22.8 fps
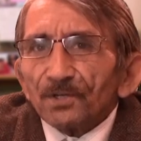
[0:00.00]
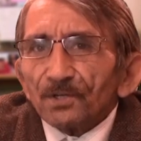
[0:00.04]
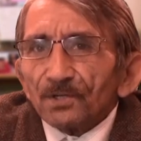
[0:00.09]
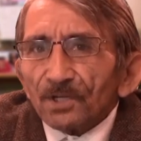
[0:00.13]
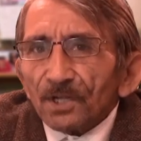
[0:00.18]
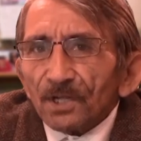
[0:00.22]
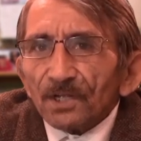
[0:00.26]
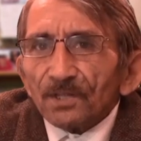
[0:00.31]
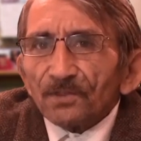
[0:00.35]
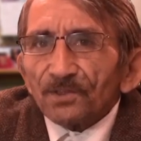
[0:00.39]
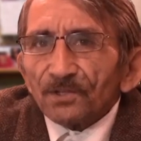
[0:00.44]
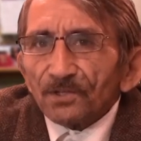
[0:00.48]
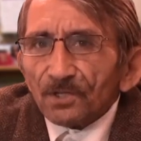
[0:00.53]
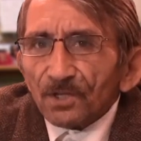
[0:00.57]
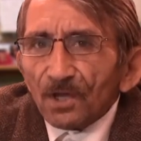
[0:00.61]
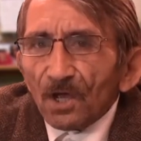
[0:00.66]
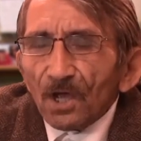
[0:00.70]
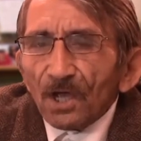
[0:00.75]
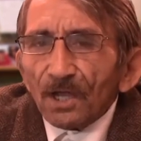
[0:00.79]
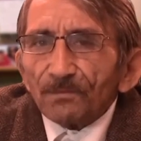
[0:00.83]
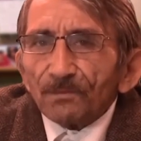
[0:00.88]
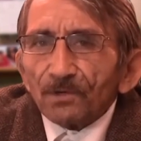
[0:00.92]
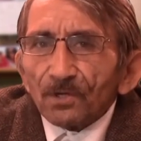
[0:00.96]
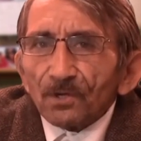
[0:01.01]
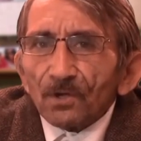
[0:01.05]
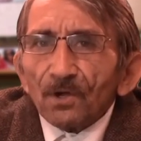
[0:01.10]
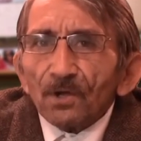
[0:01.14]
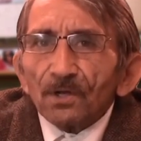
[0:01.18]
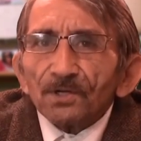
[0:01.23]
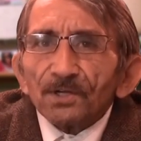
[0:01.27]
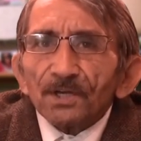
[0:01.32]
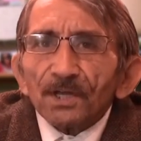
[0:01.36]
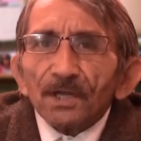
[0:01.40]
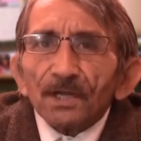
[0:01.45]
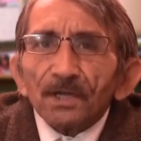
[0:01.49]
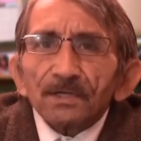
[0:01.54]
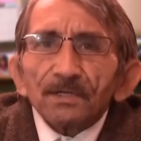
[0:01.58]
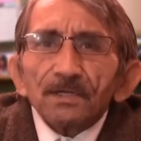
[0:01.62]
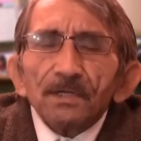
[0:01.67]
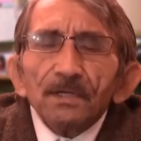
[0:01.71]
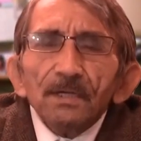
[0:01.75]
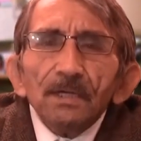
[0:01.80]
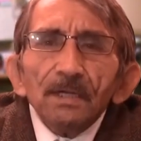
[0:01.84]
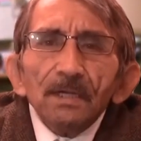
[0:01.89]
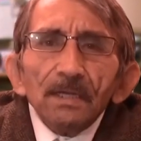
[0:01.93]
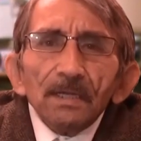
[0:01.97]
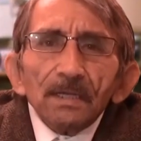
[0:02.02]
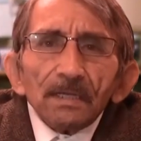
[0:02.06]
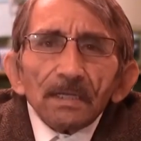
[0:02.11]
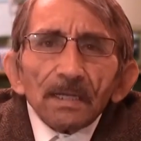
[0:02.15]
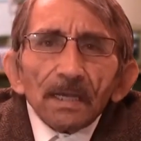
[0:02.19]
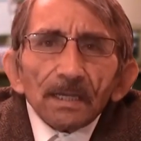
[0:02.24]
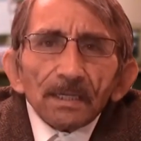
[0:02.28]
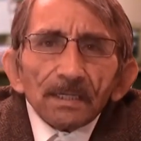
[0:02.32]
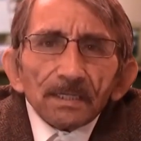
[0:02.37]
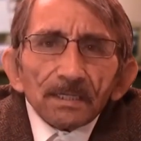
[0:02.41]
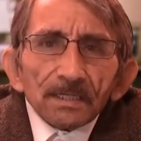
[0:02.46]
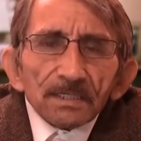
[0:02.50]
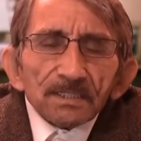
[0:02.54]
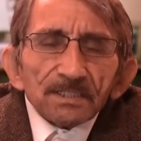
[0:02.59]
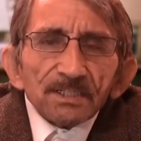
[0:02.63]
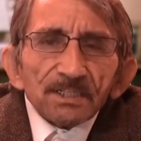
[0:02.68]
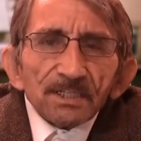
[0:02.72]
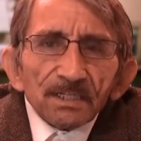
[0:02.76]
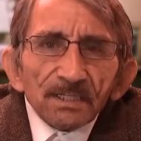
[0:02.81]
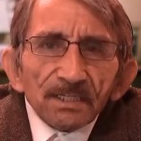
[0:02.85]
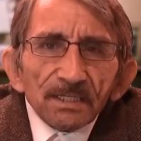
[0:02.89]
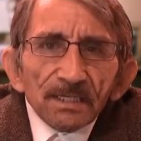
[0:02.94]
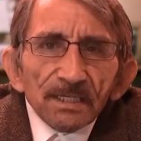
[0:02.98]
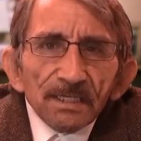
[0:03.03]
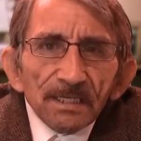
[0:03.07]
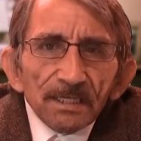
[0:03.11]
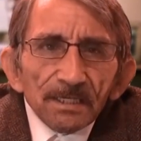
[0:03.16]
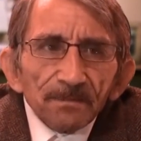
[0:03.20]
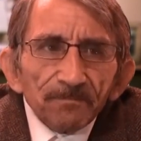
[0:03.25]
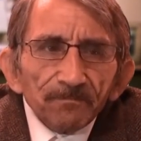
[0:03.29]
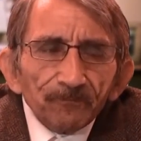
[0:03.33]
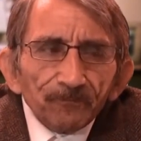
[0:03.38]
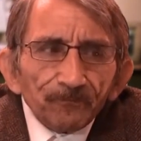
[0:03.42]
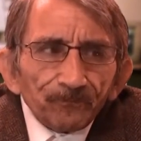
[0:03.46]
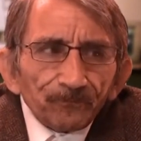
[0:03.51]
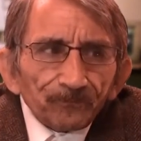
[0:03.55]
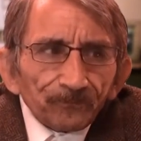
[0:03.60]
to take the time to contact Dixie Lee.